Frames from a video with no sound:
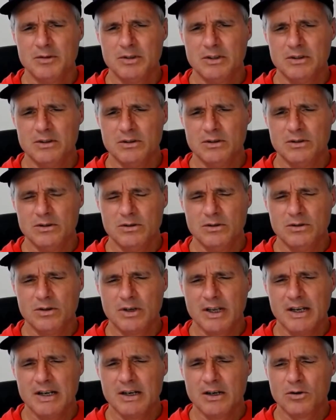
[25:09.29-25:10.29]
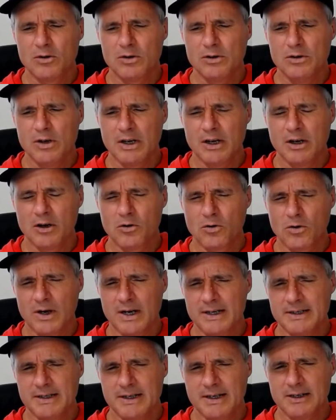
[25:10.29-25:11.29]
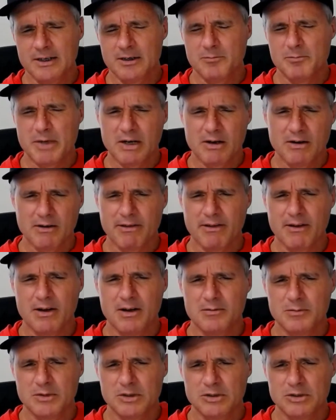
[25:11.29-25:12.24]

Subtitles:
You can't, you can grind out a marathon,